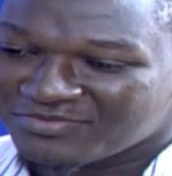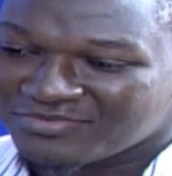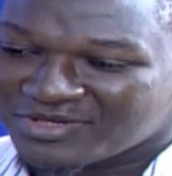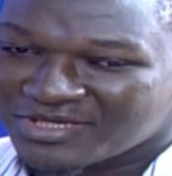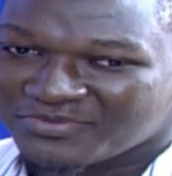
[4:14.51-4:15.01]

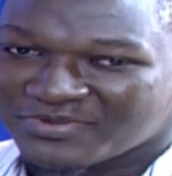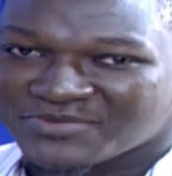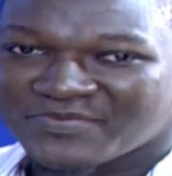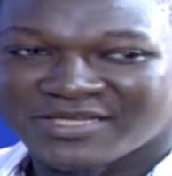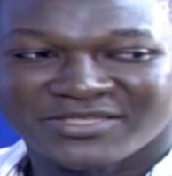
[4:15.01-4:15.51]
My
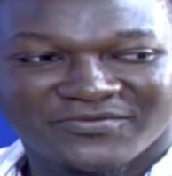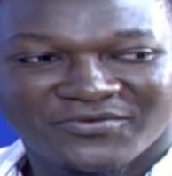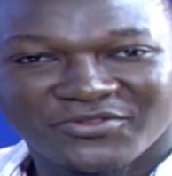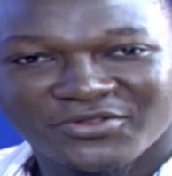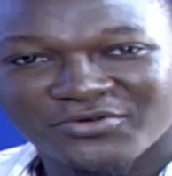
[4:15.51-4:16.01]
perspective
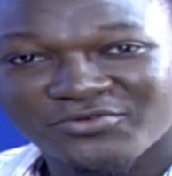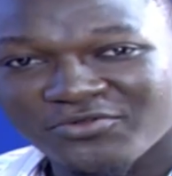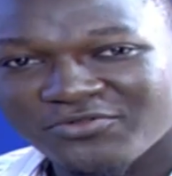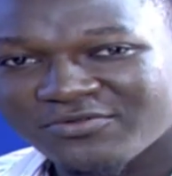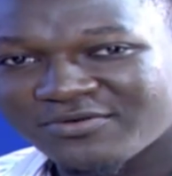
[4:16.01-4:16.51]
on the
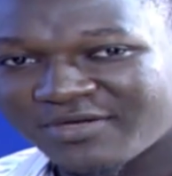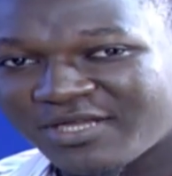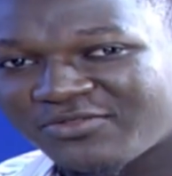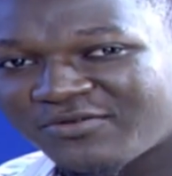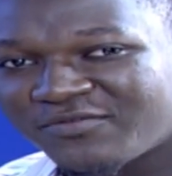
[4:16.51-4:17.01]
growth
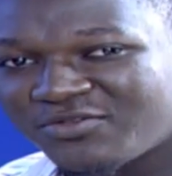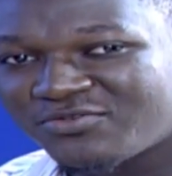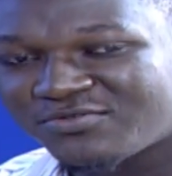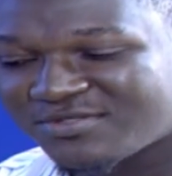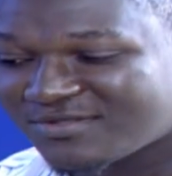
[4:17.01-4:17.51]
rate of the
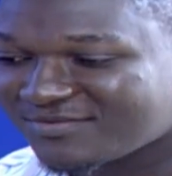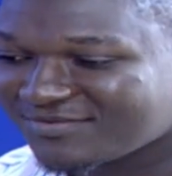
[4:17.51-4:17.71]
youths,